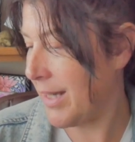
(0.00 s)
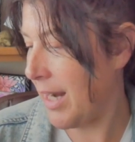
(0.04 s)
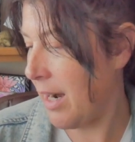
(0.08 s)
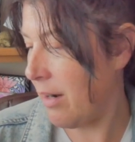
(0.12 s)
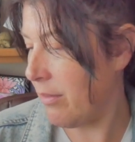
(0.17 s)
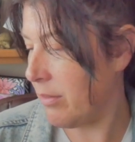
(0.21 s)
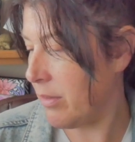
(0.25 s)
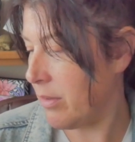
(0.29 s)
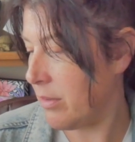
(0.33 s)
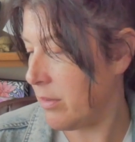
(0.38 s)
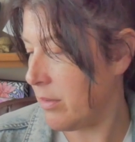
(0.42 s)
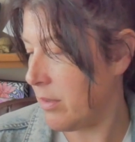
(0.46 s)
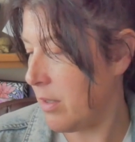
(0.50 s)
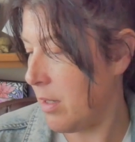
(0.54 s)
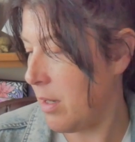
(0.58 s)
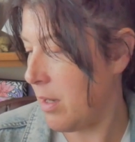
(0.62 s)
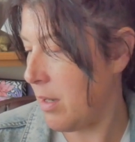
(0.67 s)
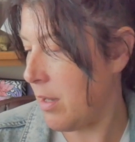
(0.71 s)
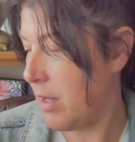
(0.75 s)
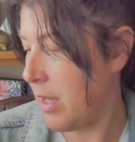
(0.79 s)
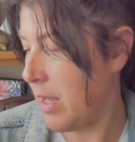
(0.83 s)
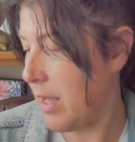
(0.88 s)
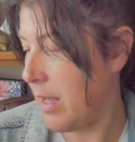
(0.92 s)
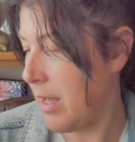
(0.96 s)
Karen
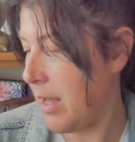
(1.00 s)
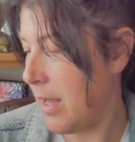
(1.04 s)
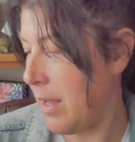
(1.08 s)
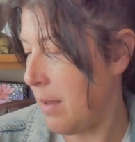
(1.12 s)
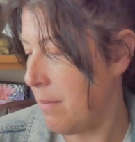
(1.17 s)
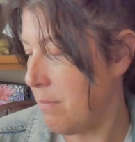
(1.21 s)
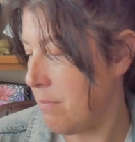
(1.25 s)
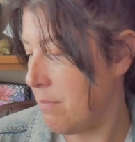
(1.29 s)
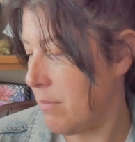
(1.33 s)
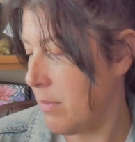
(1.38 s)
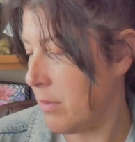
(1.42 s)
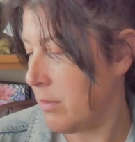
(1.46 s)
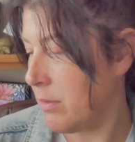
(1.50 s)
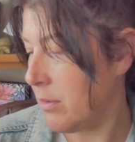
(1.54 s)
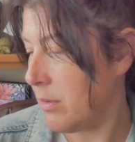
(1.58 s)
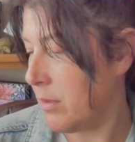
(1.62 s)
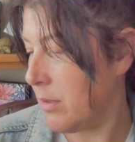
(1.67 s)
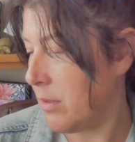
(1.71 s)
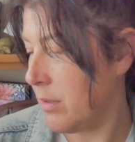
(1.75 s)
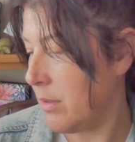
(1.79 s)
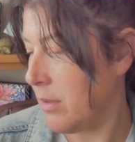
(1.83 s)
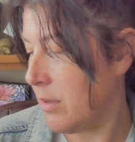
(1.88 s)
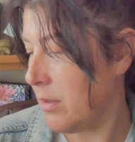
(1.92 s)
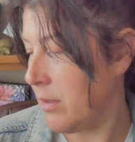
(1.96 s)
M.
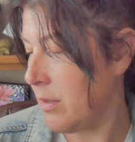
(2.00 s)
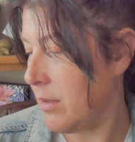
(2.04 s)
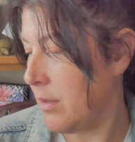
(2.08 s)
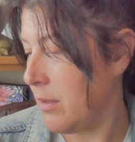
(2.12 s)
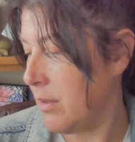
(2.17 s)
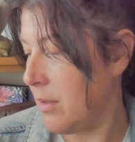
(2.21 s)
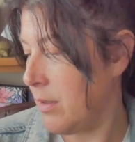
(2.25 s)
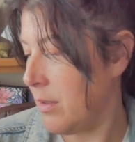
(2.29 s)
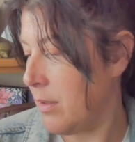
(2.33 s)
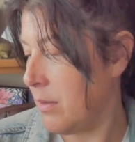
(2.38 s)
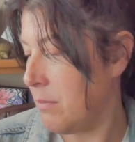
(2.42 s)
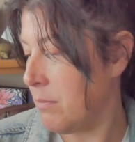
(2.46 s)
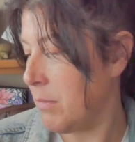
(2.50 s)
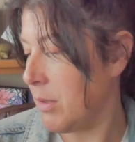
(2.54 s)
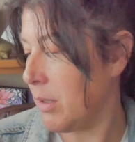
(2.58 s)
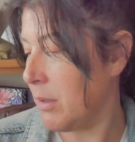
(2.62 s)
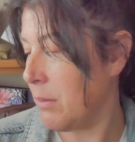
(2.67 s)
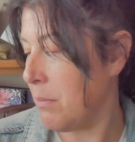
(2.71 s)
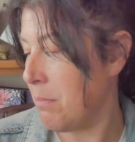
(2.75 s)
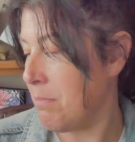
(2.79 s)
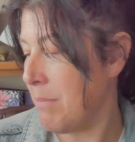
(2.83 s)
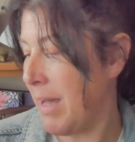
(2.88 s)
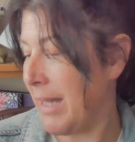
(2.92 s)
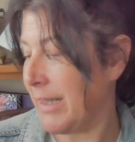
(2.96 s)

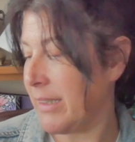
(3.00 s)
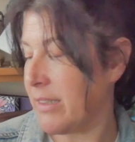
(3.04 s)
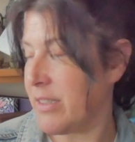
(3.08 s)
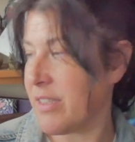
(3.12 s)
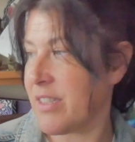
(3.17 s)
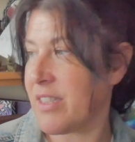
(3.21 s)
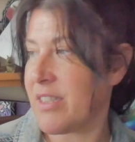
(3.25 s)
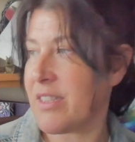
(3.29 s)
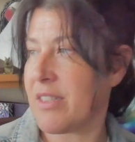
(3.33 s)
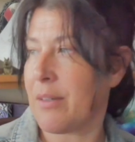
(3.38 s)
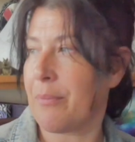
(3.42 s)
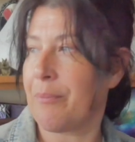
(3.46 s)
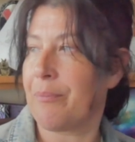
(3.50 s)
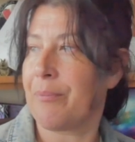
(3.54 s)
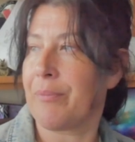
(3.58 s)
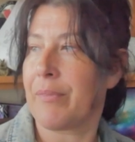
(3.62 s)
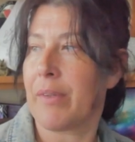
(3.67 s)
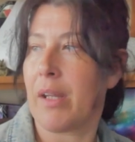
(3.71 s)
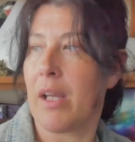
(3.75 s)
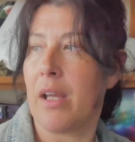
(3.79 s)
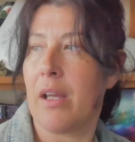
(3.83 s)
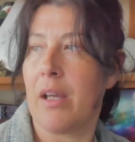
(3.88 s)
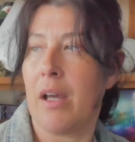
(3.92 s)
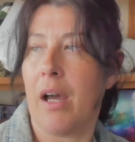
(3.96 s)
McManus.
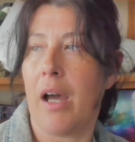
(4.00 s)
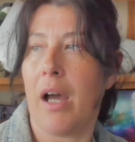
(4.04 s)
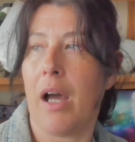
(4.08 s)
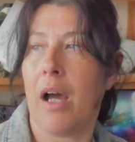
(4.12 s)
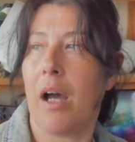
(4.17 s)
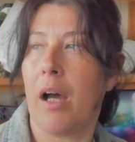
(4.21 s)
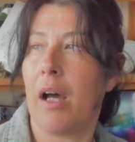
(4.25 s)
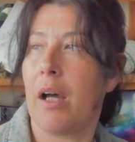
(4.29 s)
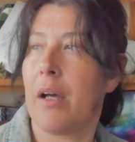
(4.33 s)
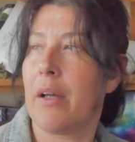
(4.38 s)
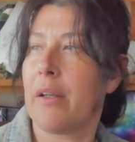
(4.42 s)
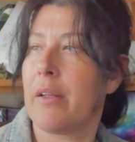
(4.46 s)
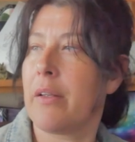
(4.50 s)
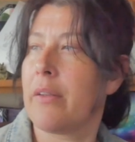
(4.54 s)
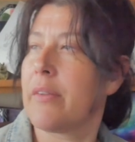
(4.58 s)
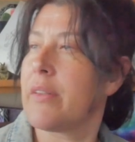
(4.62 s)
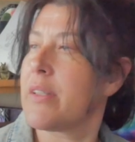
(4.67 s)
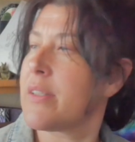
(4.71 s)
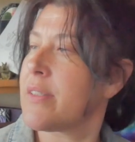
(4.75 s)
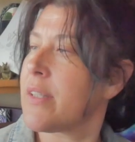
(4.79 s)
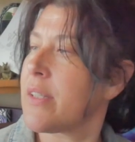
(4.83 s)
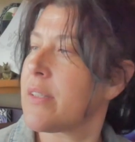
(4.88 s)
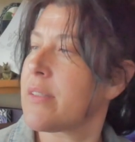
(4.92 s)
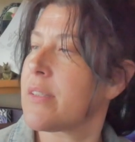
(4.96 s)
And
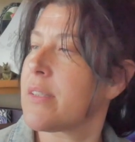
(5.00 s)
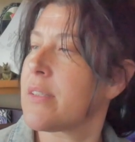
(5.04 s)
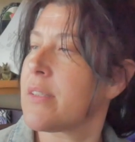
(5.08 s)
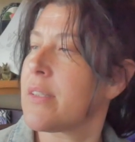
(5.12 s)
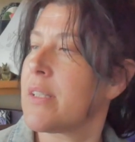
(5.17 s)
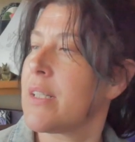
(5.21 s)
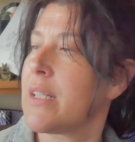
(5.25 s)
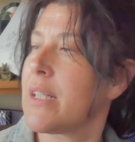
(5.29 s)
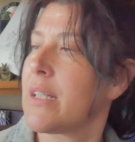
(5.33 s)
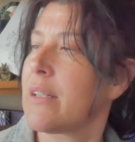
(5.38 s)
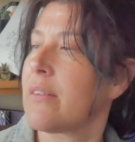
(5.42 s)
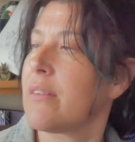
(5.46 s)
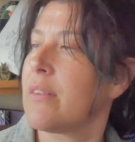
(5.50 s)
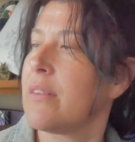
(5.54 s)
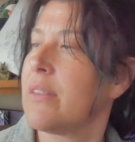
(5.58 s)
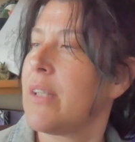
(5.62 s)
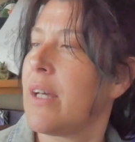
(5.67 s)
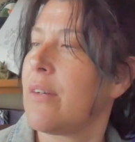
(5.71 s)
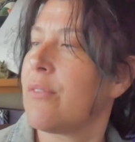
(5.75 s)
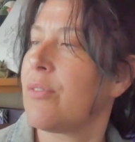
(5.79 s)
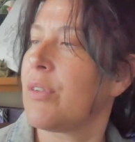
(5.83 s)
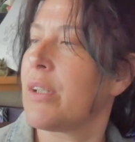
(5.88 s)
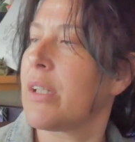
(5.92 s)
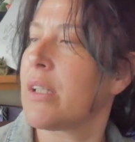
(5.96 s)
it says it's a
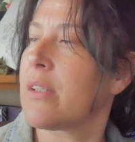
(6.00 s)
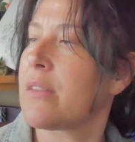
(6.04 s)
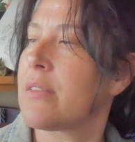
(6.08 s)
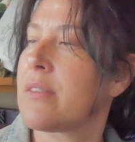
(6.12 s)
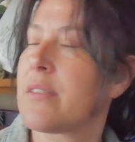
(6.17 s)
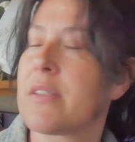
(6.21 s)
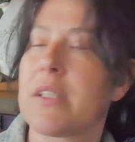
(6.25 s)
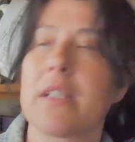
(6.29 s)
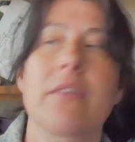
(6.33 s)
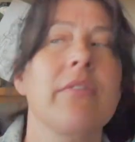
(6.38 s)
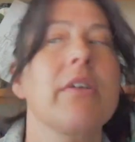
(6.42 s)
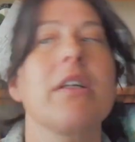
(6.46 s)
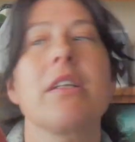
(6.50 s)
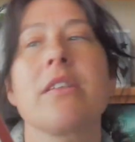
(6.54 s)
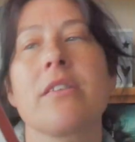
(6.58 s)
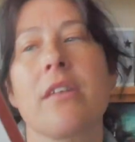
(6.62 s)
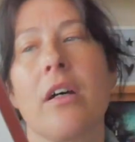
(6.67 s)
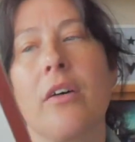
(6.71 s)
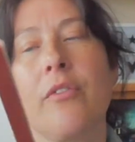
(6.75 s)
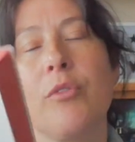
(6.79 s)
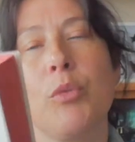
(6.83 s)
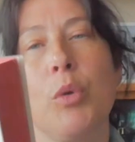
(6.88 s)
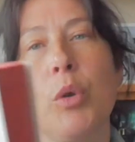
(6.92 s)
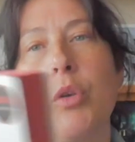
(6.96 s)
Netflix series.
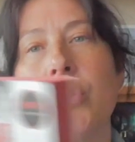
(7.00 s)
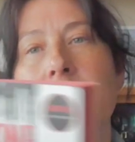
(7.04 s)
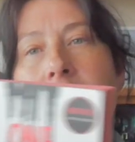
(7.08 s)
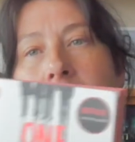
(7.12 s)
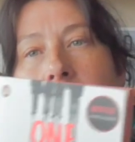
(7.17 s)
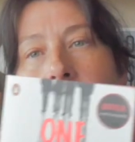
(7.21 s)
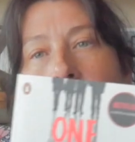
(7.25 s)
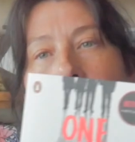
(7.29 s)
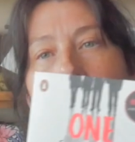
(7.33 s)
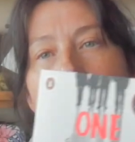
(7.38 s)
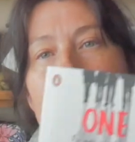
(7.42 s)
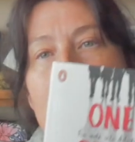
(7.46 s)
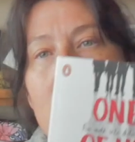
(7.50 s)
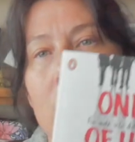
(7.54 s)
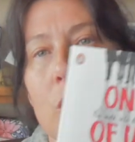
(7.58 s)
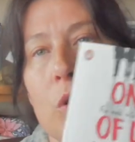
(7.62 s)
I'm not going